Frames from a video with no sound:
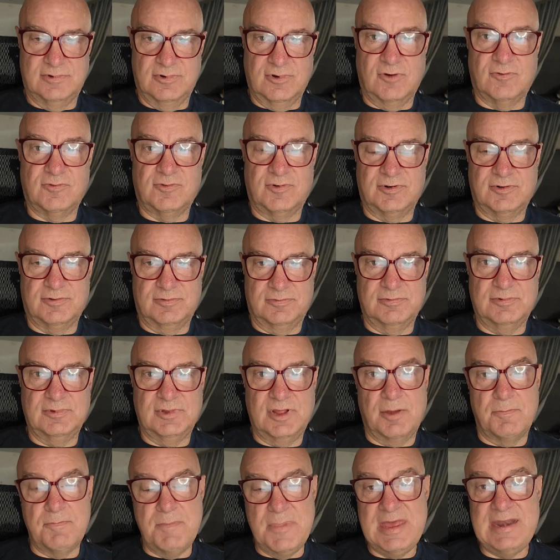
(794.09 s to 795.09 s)
over
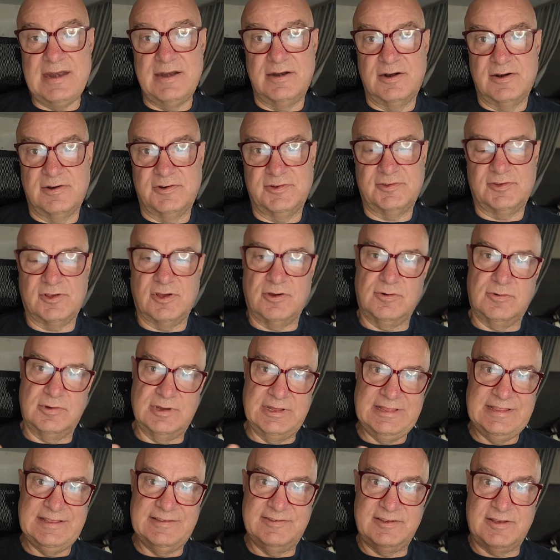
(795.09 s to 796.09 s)
a minute or so
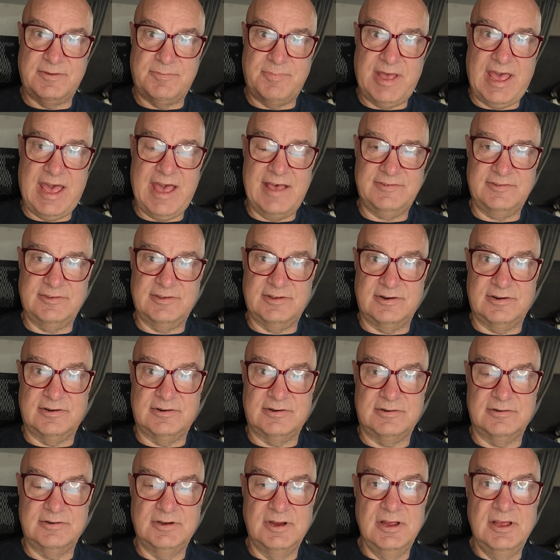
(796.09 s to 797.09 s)
in this
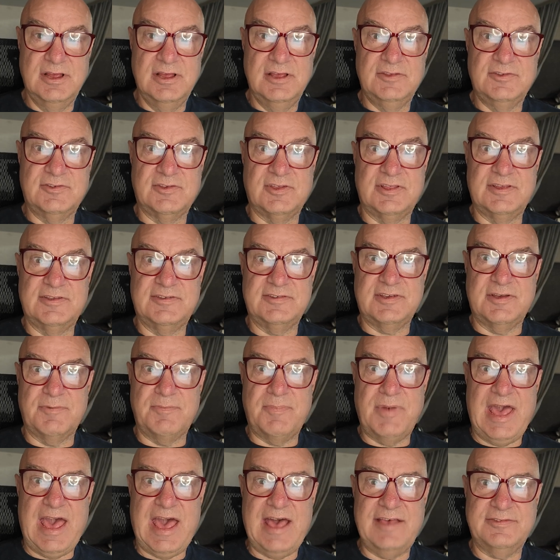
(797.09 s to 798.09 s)
capacitor. So this
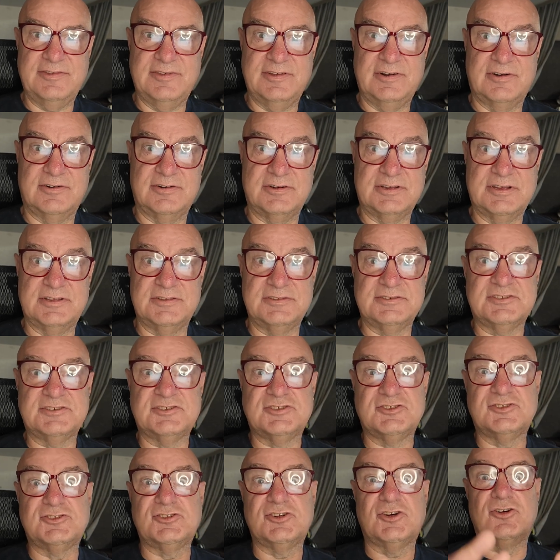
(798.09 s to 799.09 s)
capacitor can
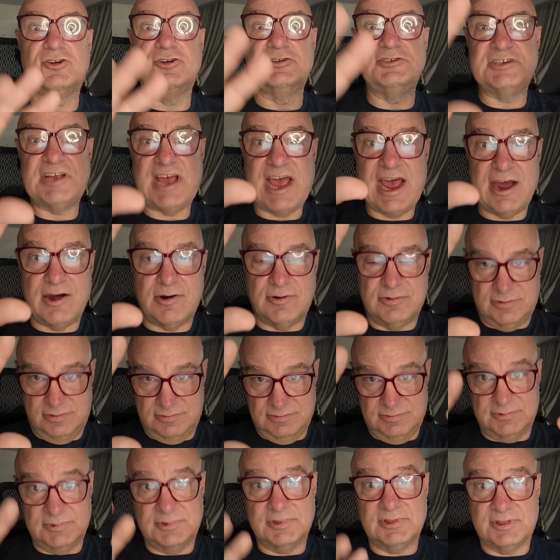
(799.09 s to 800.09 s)
surge out
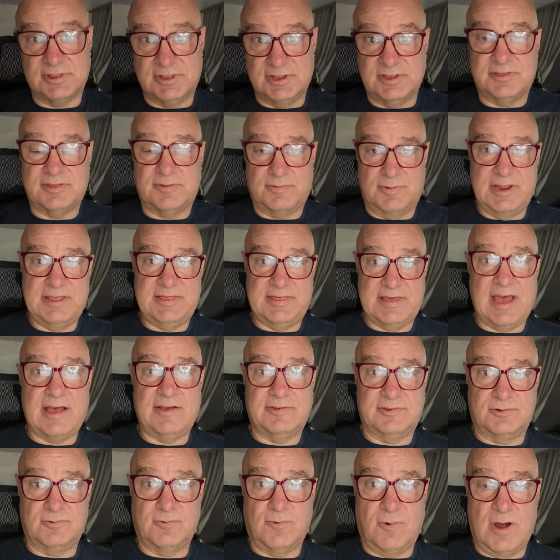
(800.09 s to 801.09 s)
the
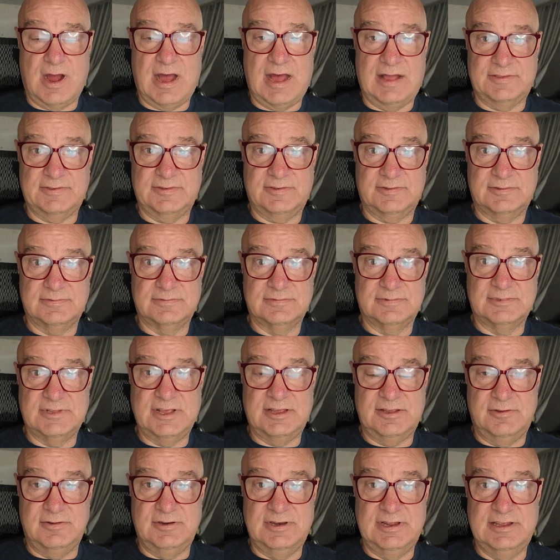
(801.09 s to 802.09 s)
3,000 watts
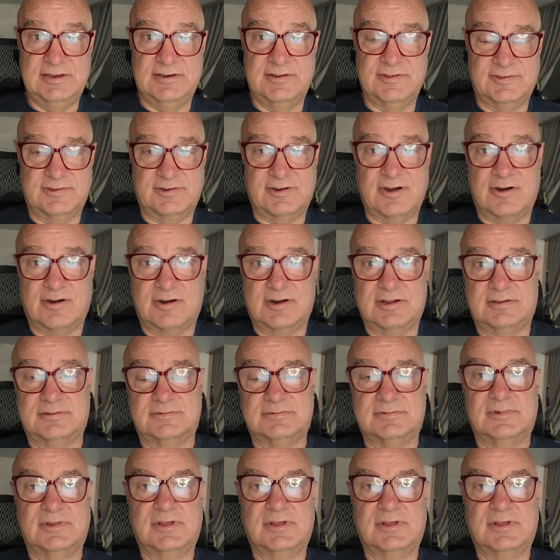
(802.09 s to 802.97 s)
that you need to start it.